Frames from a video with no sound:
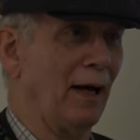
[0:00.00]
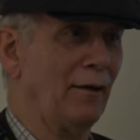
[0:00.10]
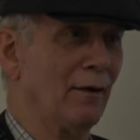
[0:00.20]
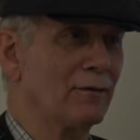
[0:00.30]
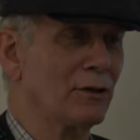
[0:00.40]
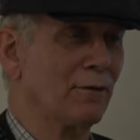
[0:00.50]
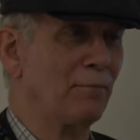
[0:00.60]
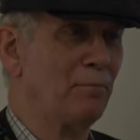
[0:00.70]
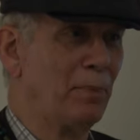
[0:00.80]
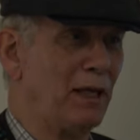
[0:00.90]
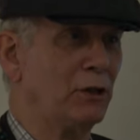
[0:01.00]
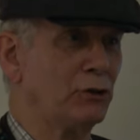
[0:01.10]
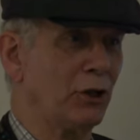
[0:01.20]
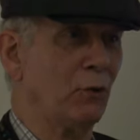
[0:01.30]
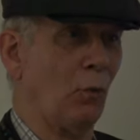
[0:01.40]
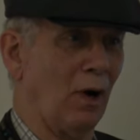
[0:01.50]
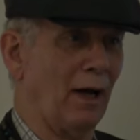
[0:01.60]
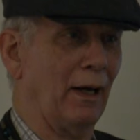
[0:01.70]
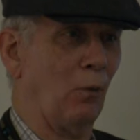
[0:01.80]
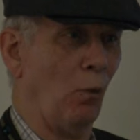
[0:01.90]
I was a
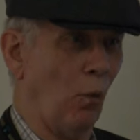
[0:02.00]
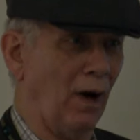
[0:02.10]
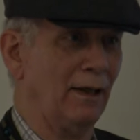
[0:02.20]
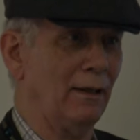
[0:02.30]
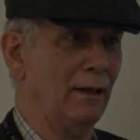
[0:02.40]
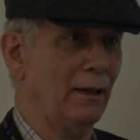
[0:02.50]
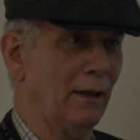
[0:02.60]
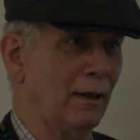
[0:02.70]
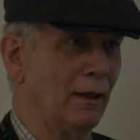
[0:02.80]
PGY1